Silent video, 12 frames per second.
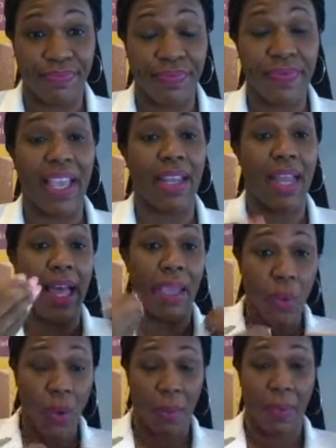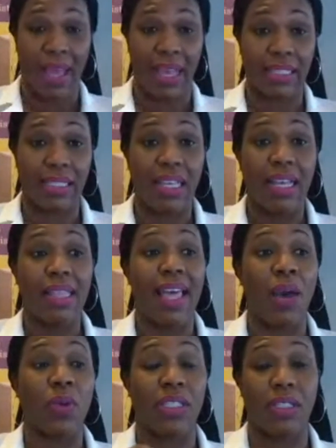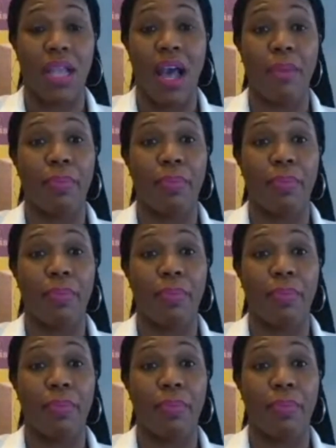and I wore a mask, that would stop